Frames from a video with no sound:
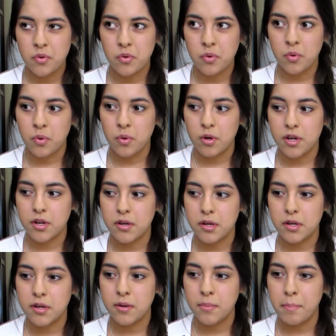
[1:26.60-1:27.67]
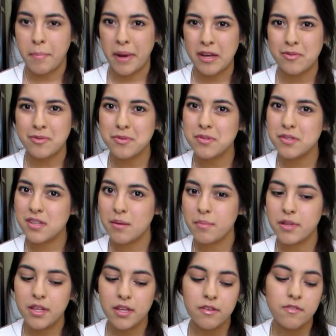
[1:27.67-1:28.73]
or Michaels, I
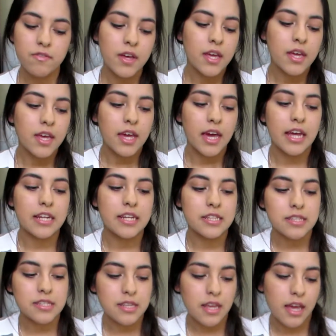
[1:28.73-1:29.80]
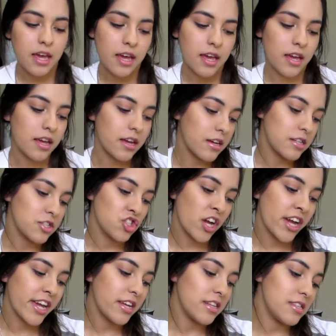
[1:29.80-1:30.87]
believe. And it's a
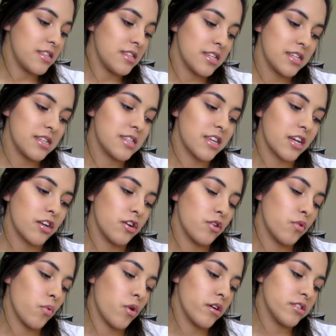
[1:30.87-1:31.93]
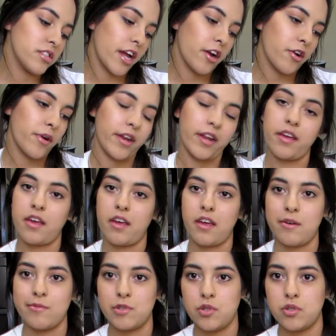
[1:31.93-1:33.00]
giant scene setter wall decorating
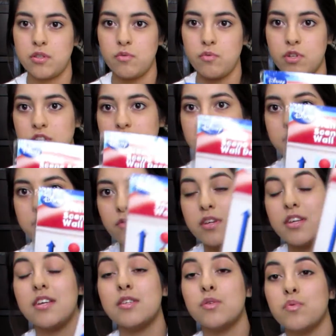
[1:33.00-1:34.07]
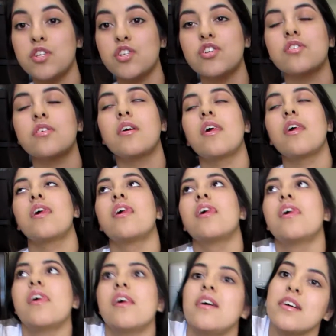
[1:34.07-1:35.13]
kit, which, which is which
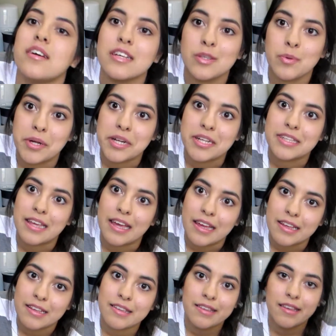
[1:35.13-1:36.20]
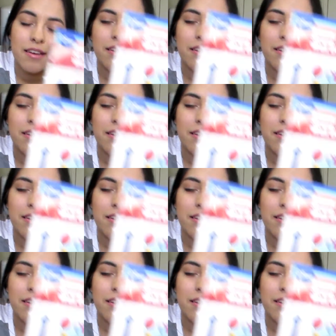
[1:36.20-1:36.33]
is what it says.